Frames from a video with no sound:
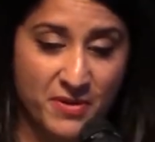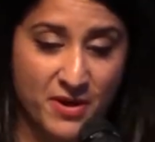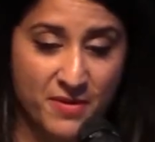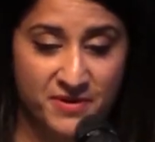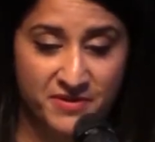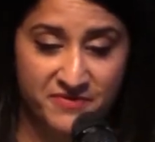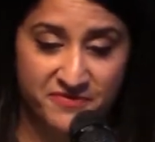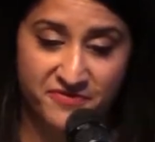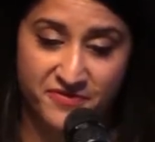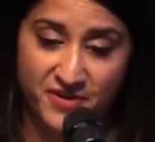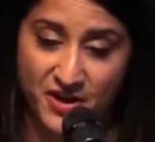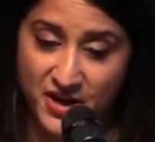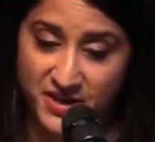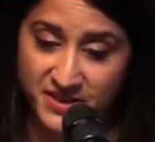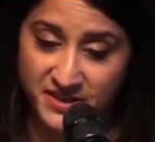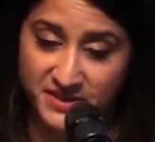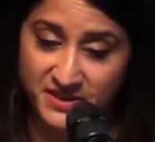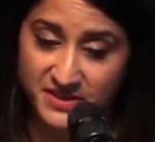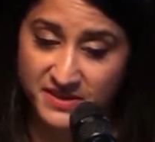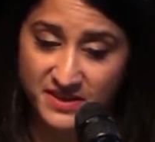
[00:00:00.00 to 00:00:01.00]
permanent
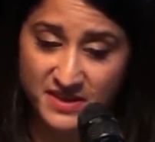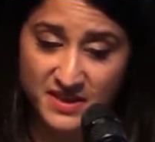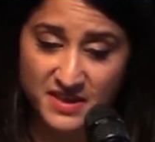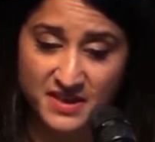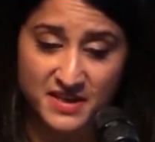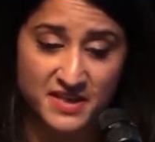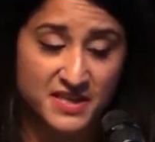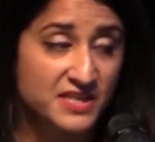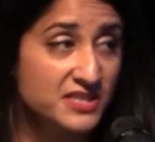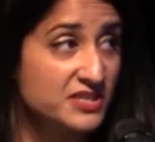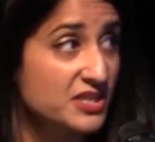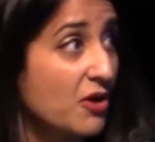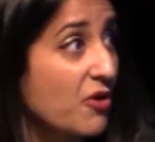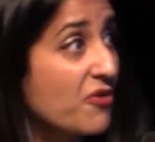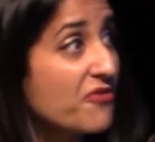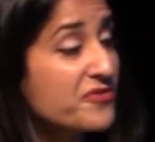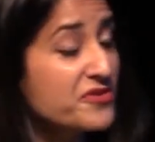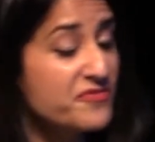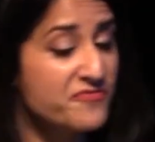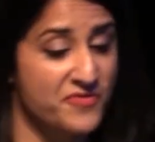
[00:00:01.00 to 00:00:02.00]
first. So
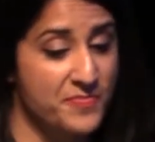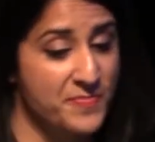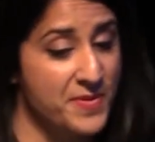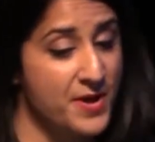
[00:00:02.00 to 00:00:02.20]
often for